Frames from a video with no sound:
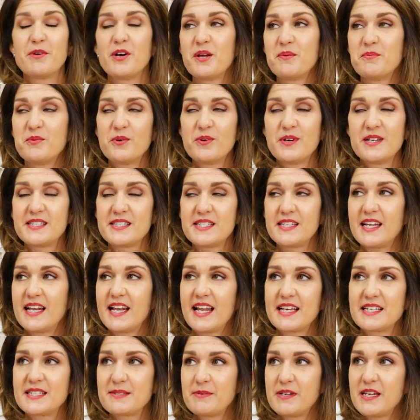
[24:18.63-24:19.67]
I'm always in a
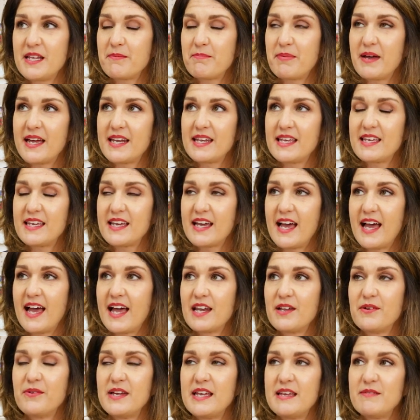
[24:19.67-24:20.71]
last minute panic at
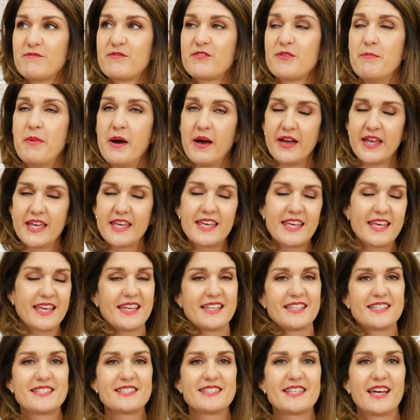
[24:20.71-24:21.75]
Halloween for my
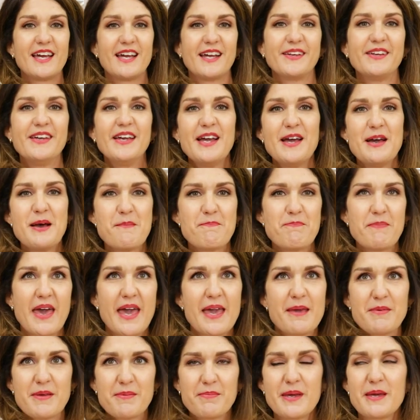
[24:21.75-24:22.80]
kids, so
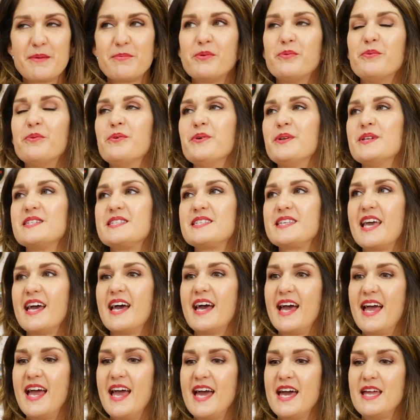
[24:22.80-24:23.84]
maybe people want to
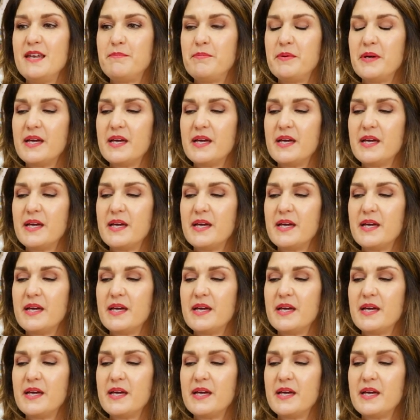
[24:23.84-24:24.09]
get ahead.